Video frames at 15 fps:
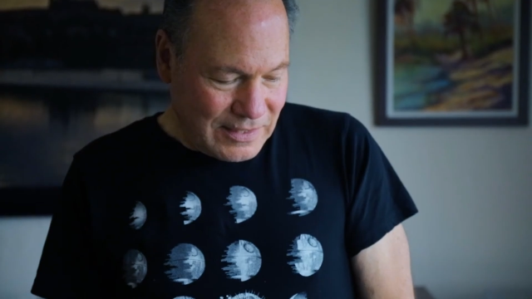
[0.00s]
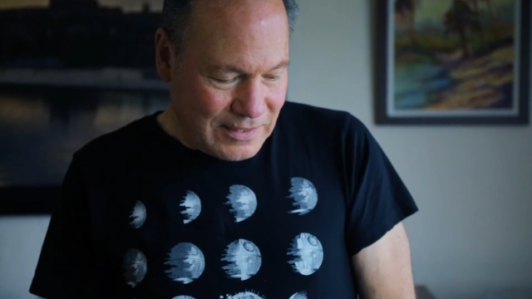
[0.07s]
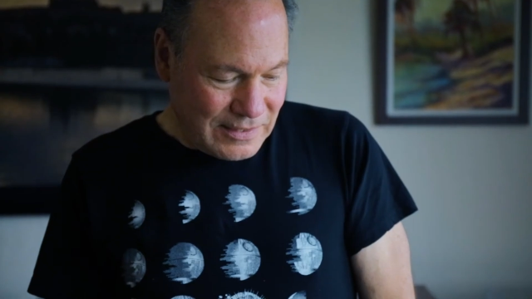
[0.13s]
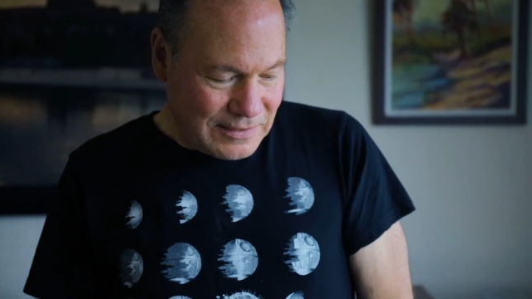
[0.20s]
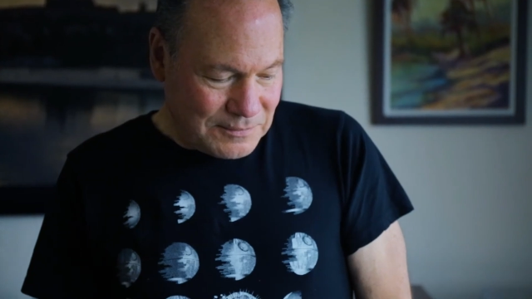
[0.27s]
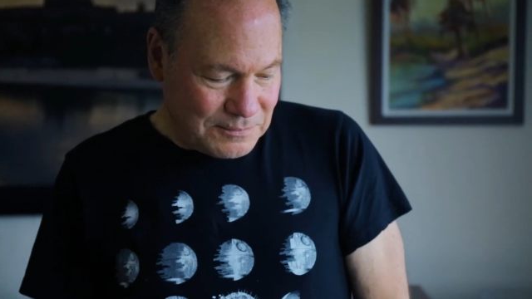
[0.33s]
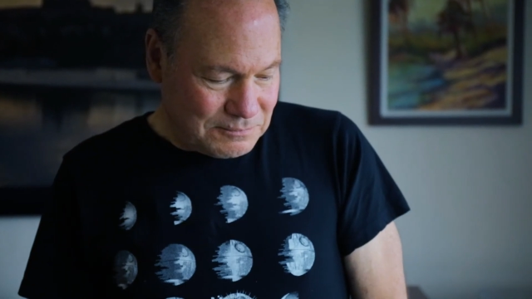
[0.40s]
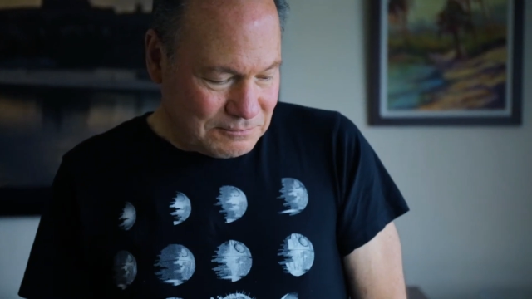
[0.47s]

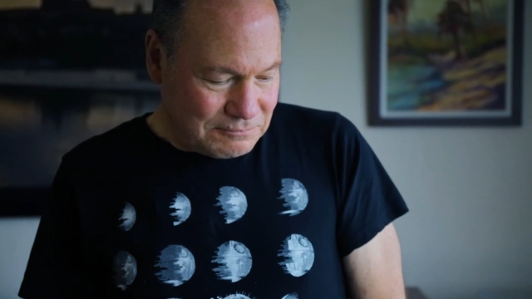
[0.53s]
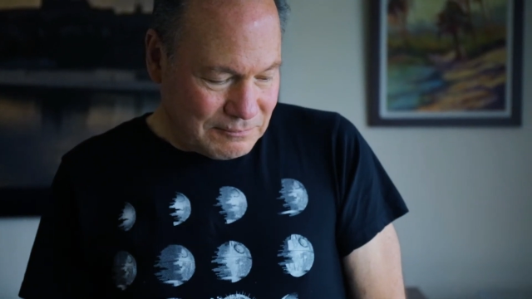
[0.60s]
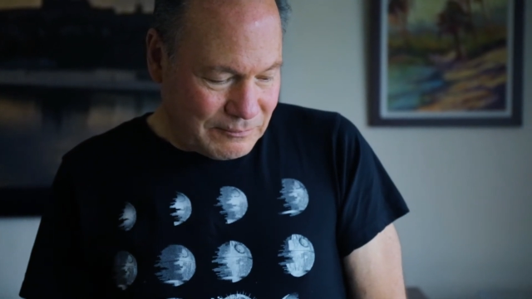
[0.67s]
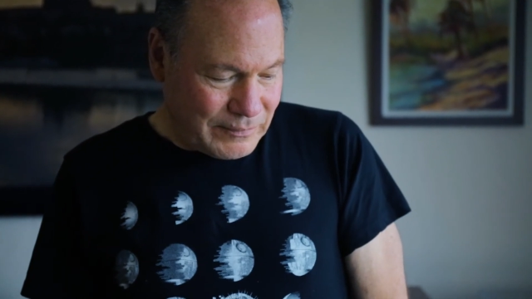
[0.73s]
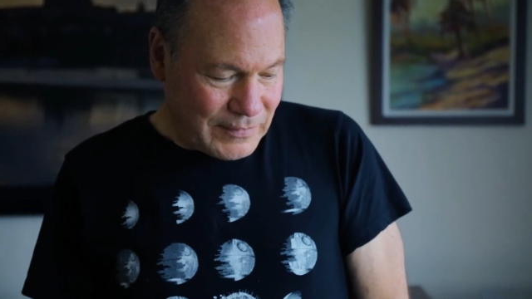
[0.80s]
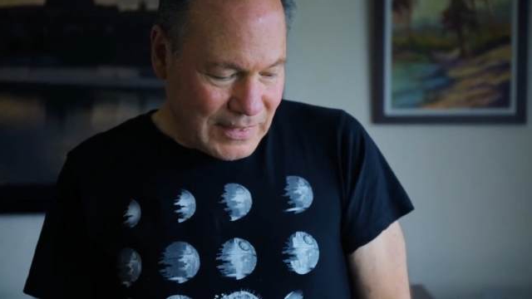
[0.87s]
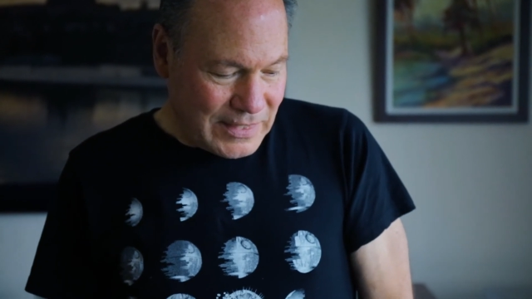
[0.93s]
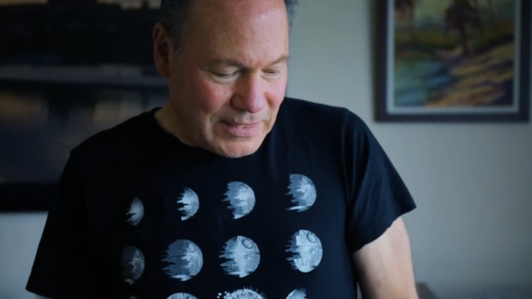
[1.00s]
and
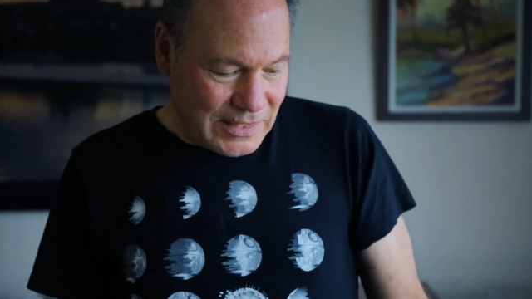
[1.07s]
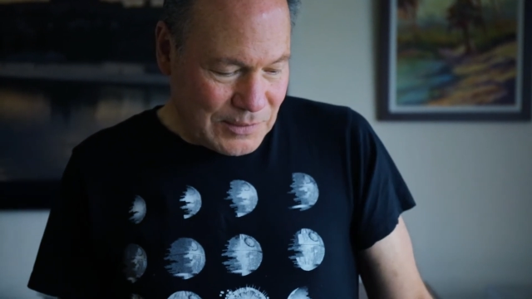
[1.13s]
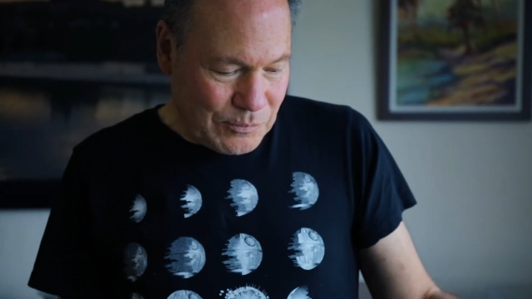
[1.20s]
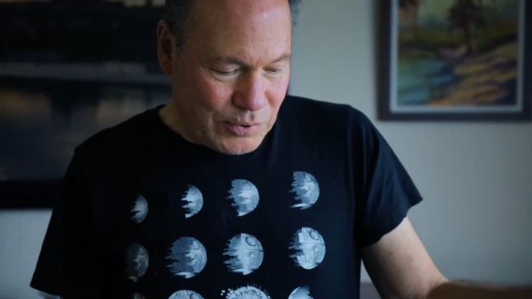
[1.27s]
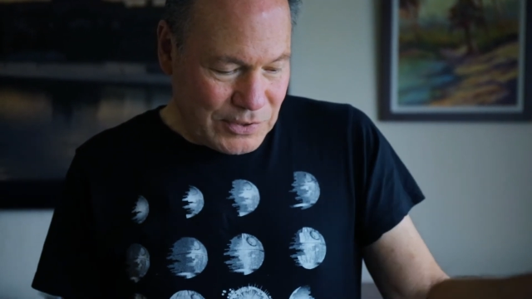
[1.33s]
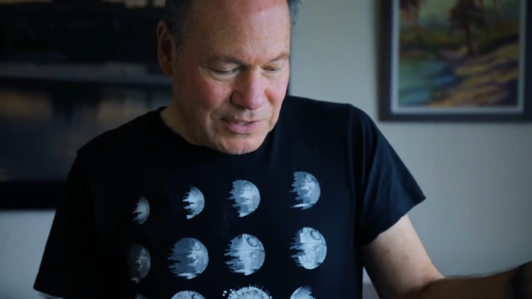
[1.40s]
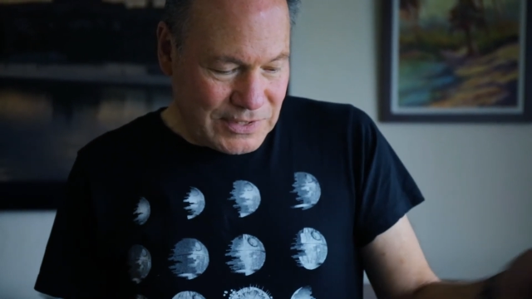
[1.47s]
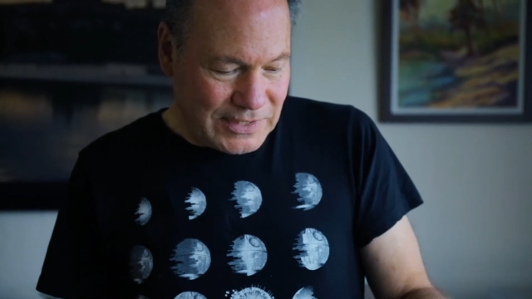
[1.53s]
then
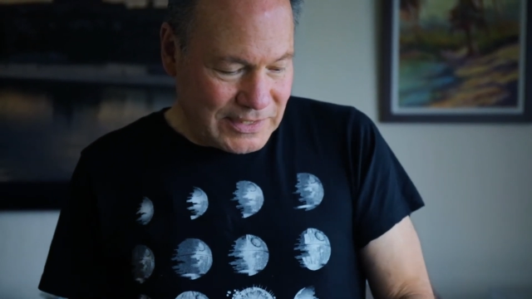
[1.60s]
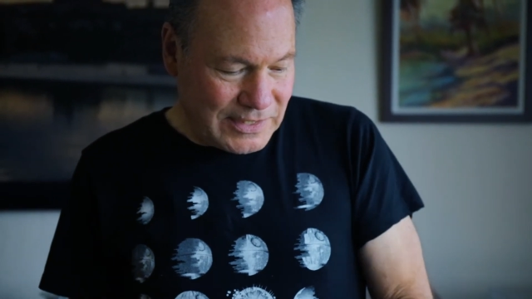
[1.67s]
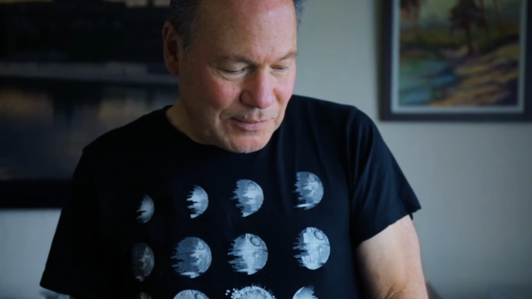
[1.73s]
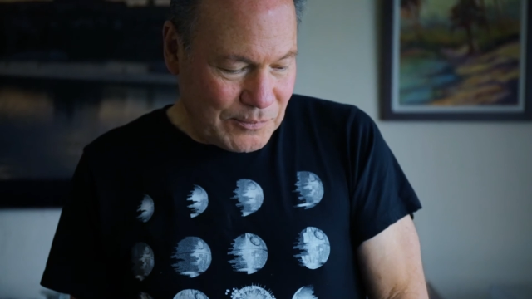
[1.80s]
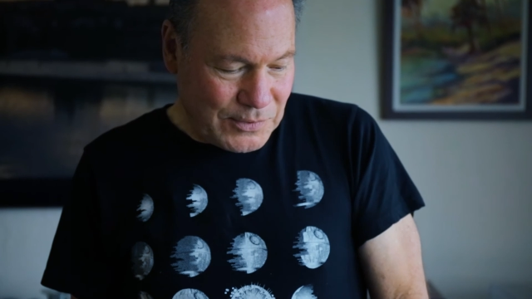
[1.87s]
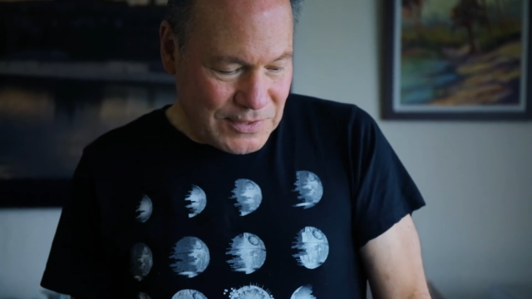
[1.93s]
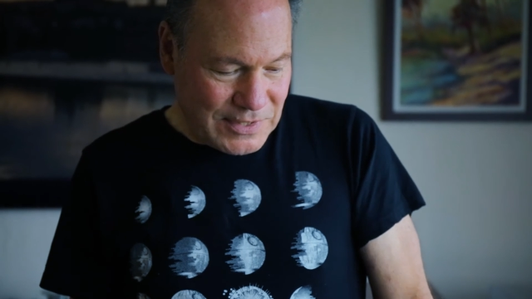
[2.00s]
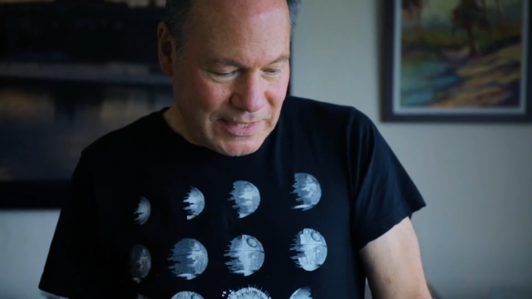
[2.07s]
printing
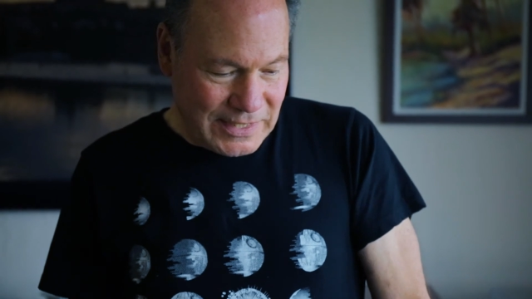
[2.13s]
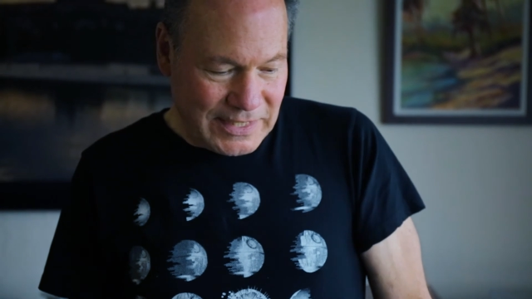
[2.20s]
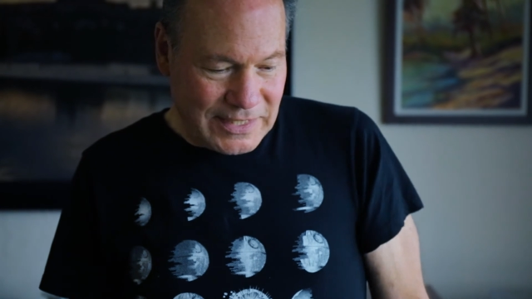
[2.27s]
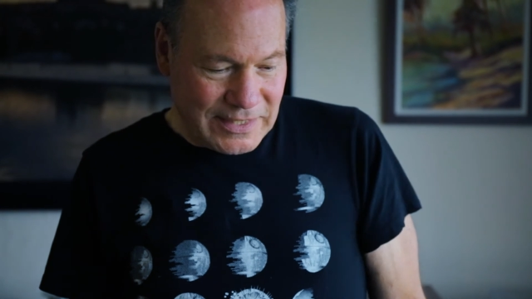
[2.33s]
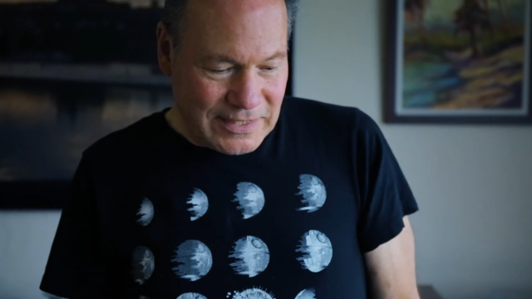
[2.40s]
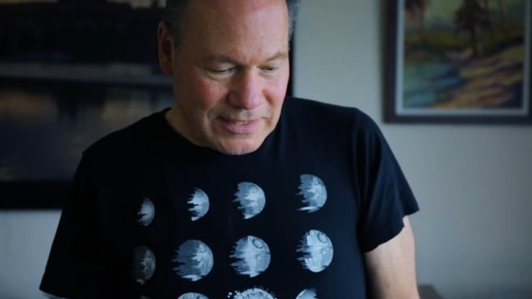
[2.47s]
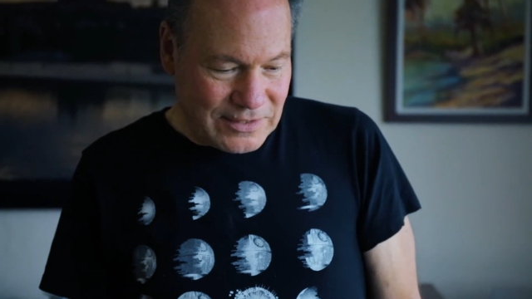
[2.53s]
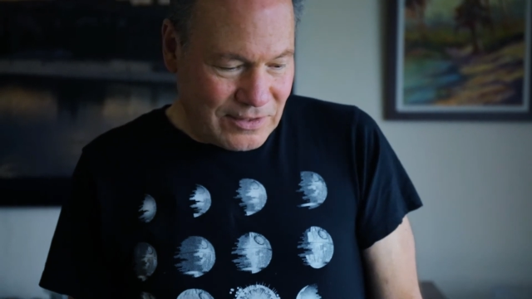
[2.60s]
them with the
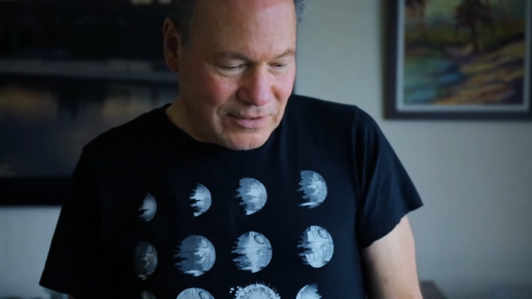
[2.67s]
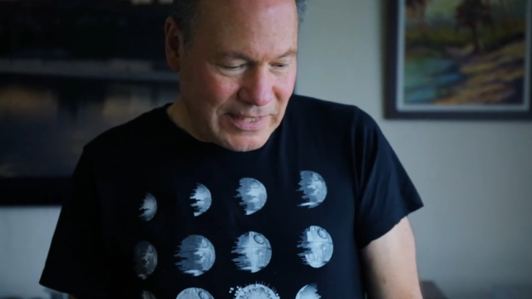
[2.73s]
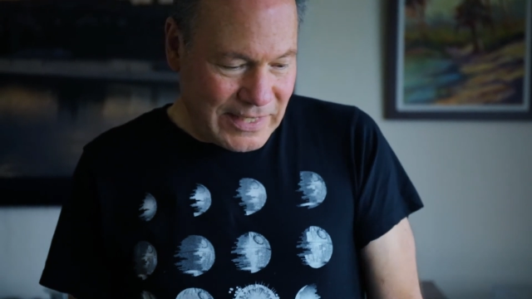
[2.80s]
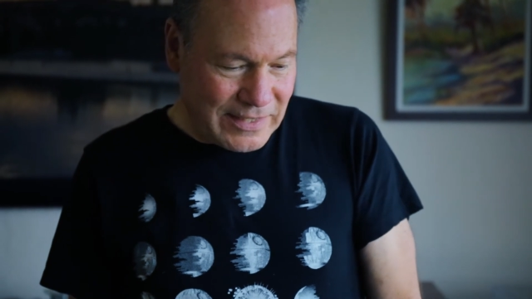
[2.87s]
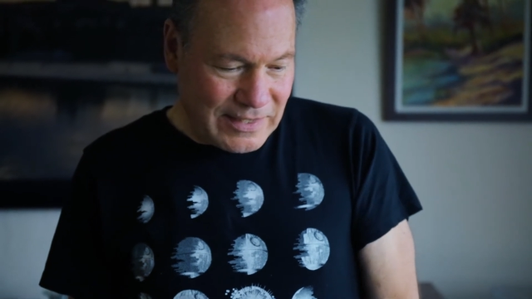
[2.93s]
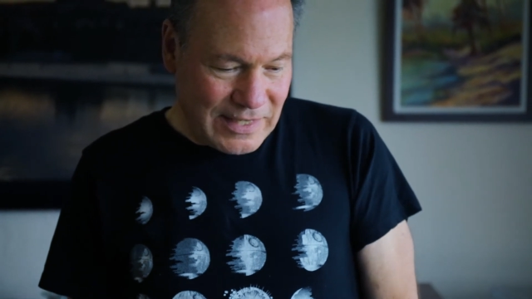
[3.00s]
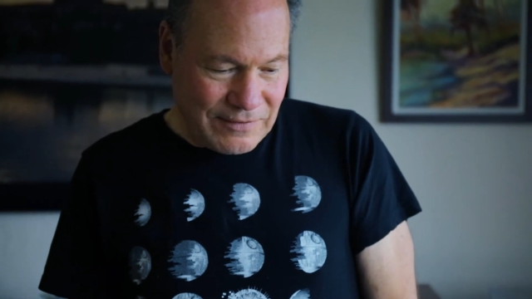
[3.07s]
ink and all that.